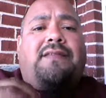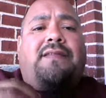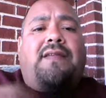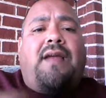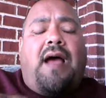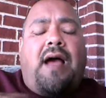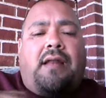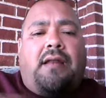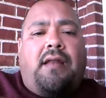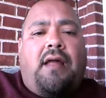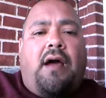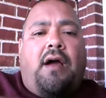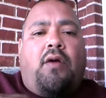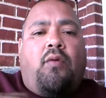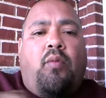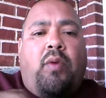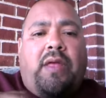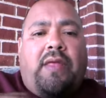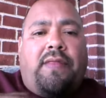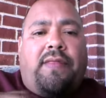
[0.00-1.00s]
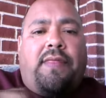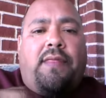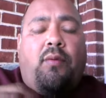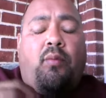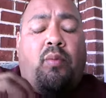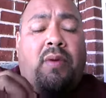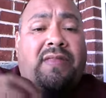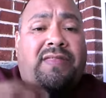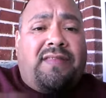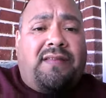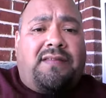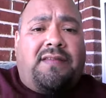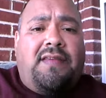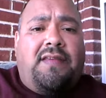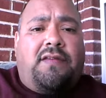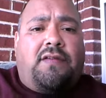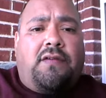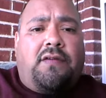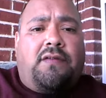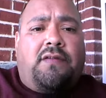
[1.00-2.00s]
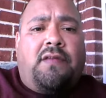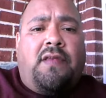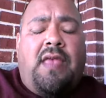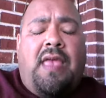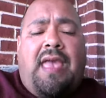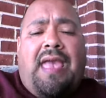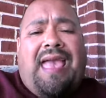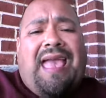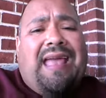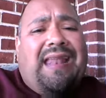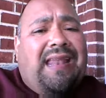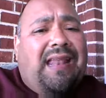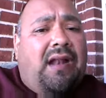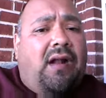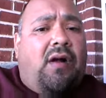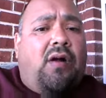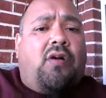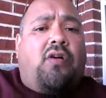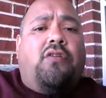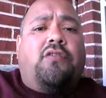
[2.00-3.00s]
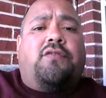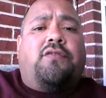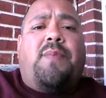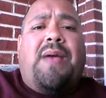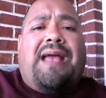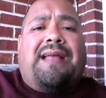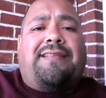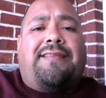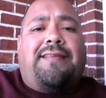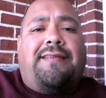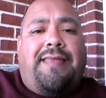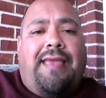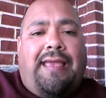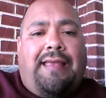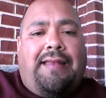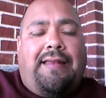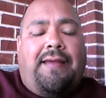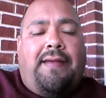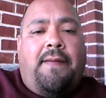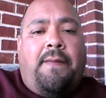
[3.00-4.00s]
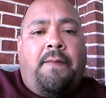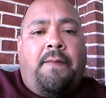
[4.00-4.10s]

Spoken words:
dialogue with the teachers, and it all goes back to data.